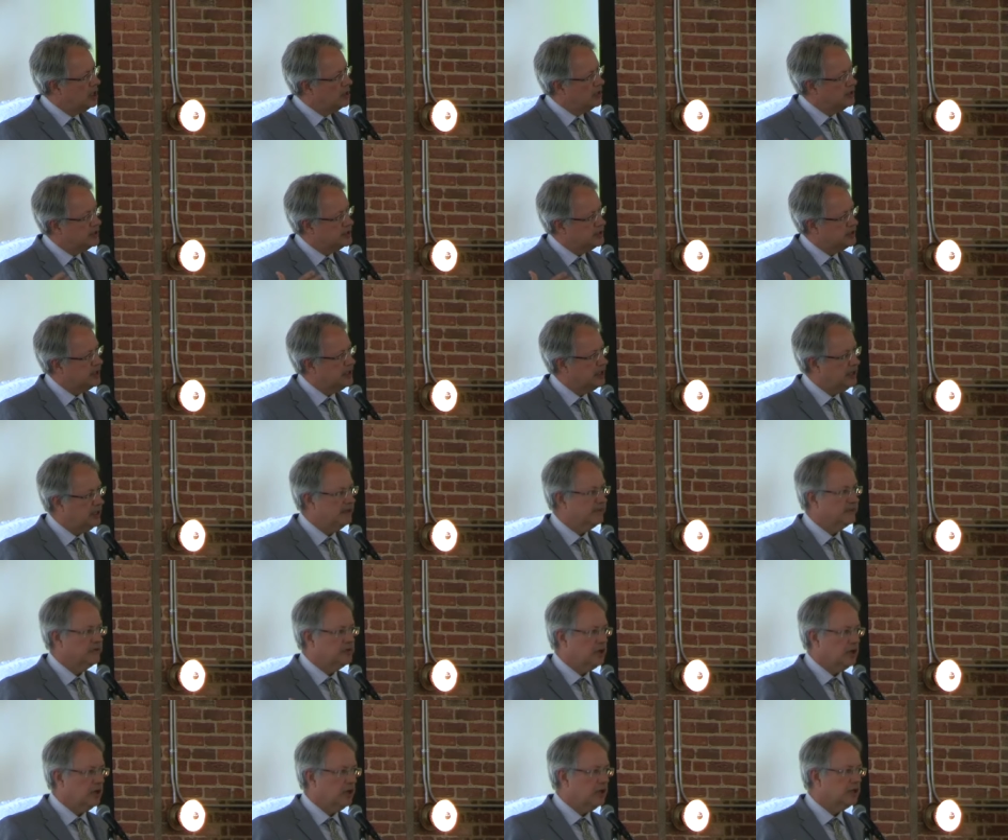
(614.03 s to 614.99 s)
The city of
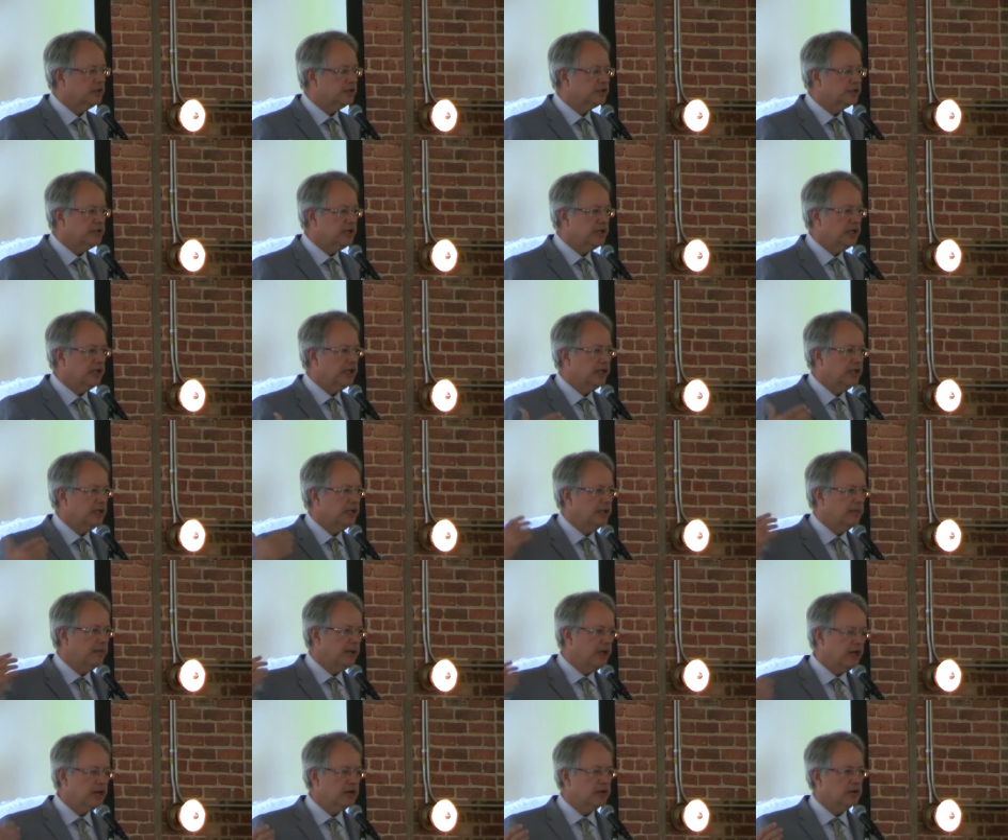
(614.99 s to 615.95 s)
Charleston and the
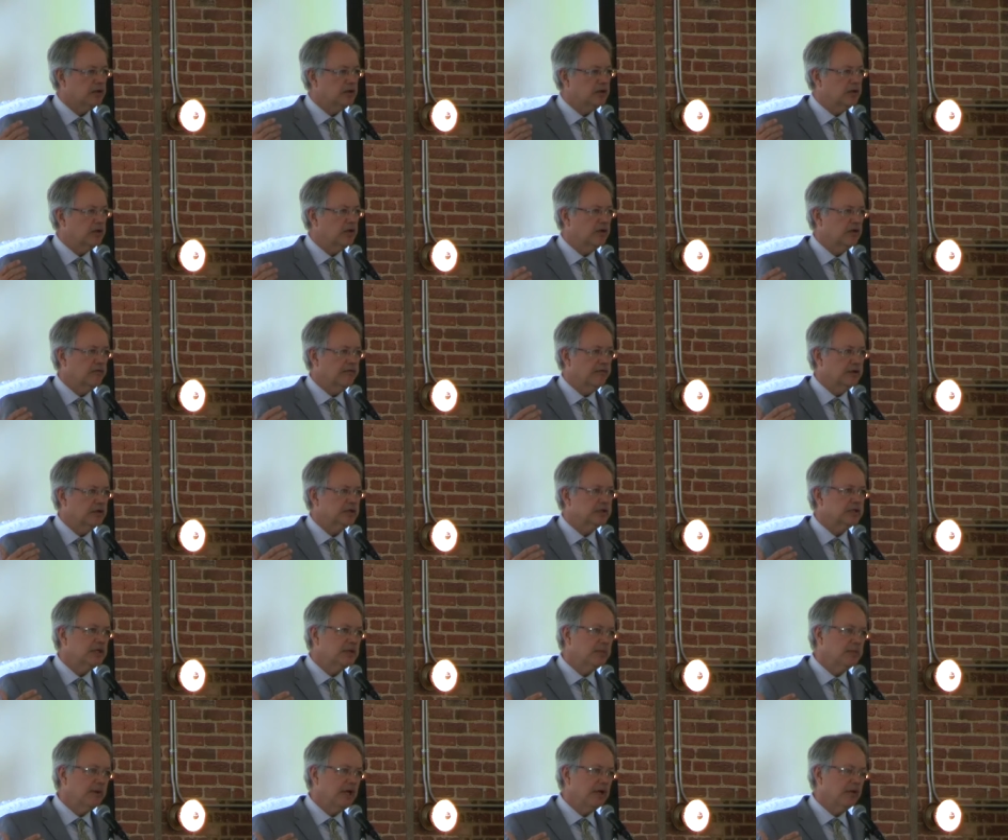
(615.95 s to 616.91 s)
medical
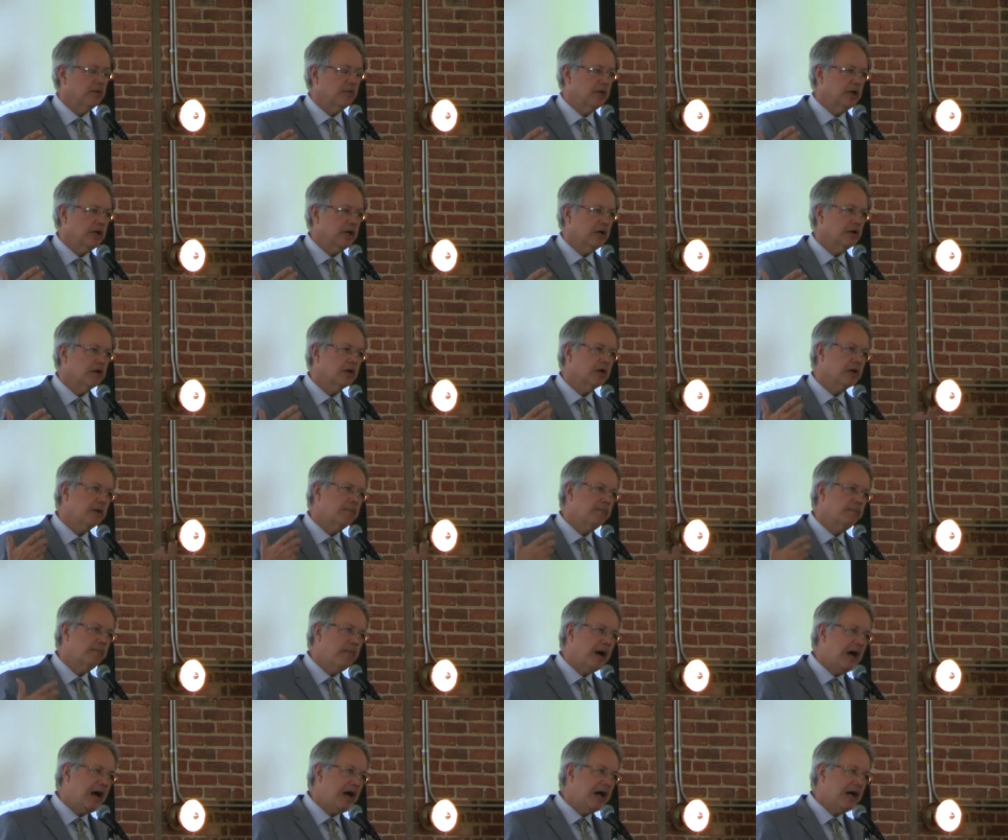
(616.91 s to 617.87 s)
university, by the way, are
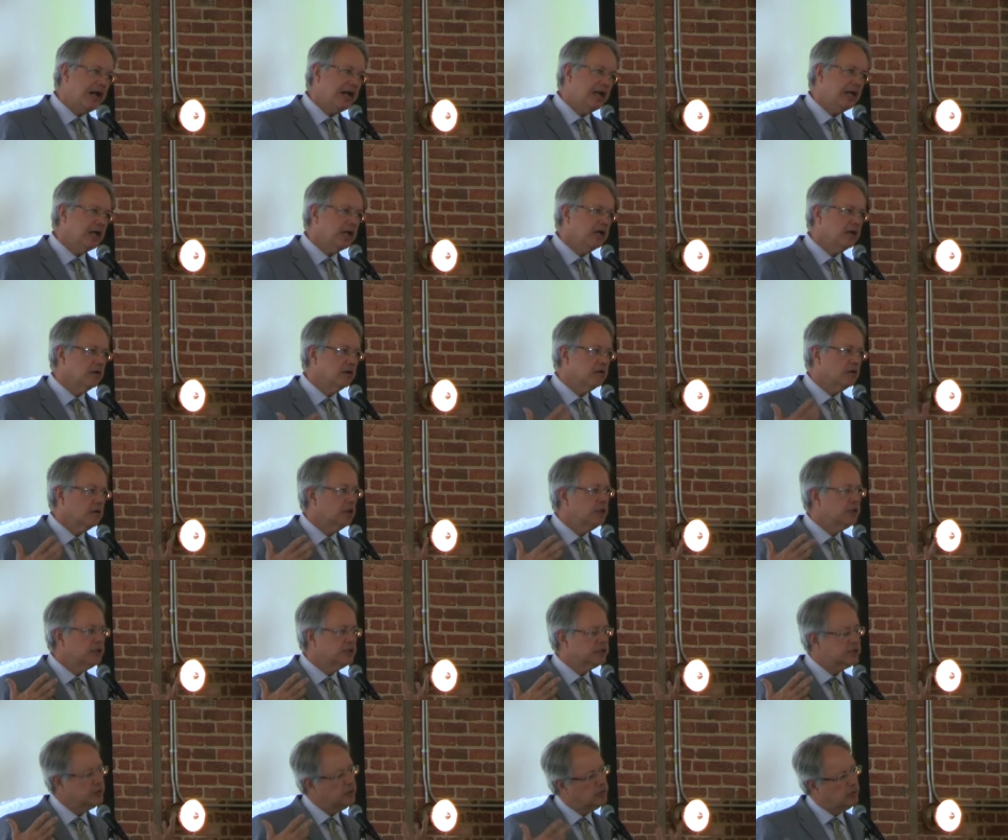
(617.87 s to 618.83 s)
combining
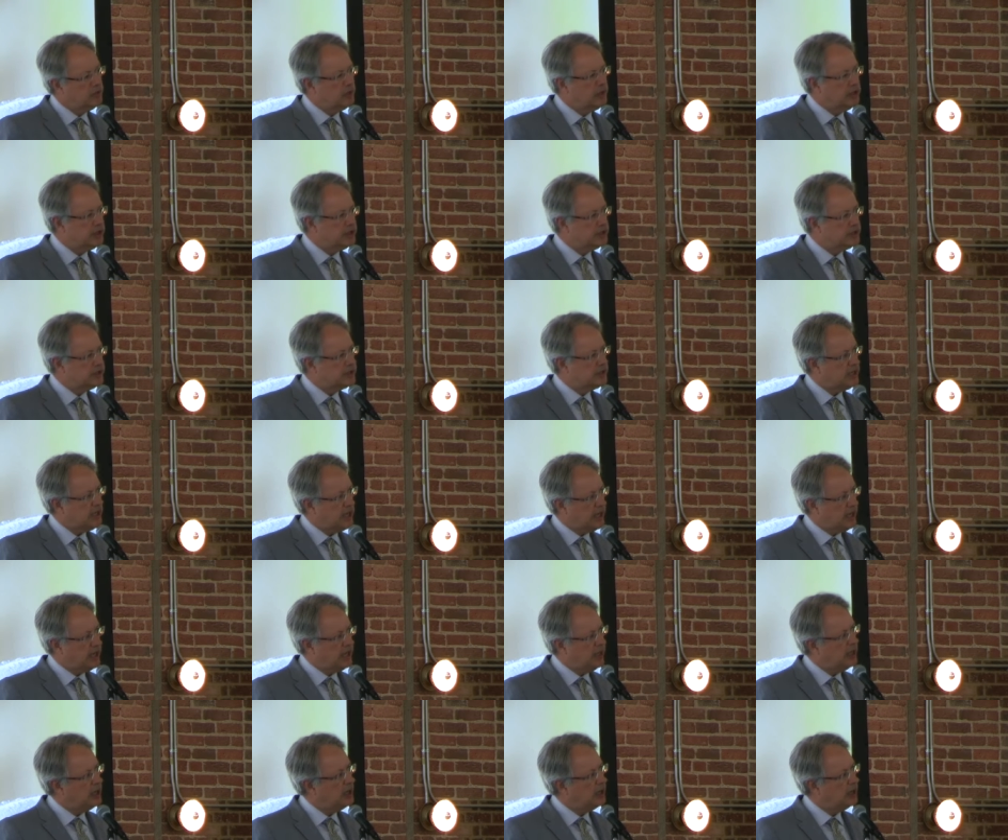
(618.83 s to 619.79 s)
some real
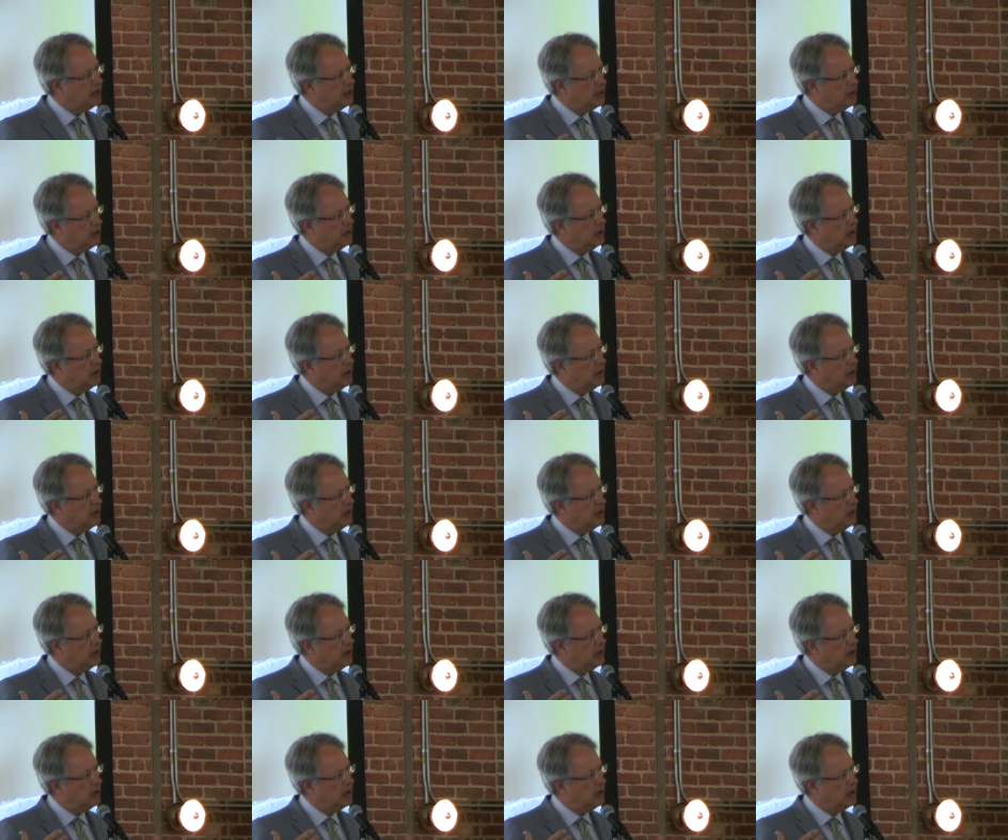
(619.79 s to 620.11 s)
estate in